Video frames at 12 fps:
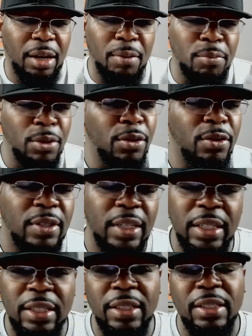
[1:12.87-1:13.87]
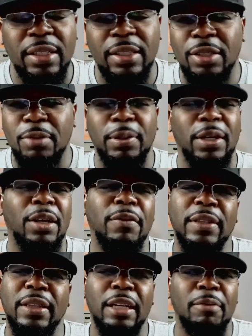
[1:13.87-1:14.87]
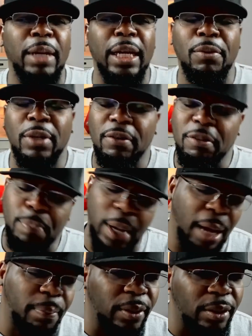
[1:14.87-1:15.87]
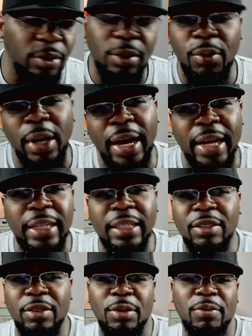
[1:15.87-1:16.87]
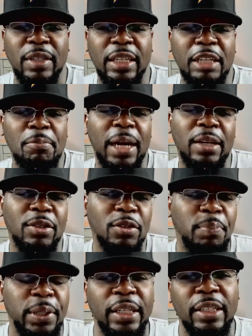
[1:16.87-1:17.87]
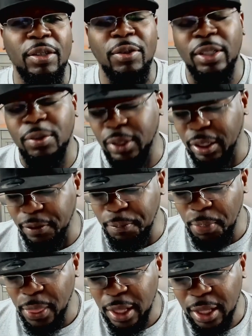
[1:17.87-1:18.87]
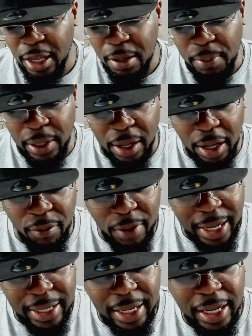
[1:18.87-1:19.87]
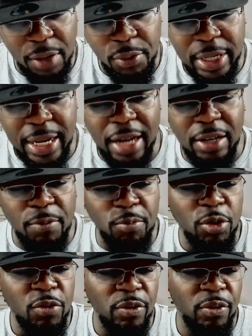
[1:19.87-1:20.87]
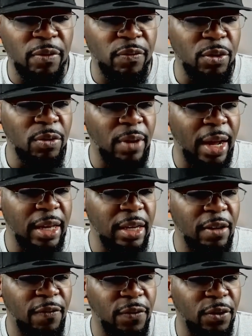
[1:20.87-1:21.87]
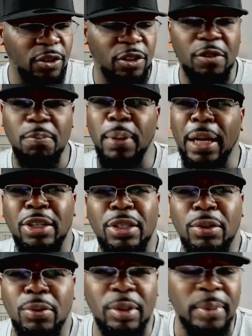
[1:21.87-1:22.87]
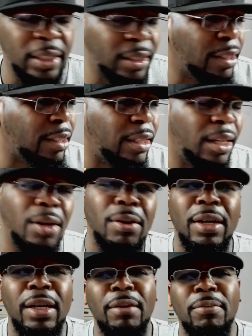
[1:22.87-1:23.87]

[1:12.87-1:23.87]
music, a little bit of everything, man, whatever's popping. You know why it is, you know what I'm saying? Get my little opinion on it, whatever. But right now, we got a movie review right here for a special woman. Cause Lord have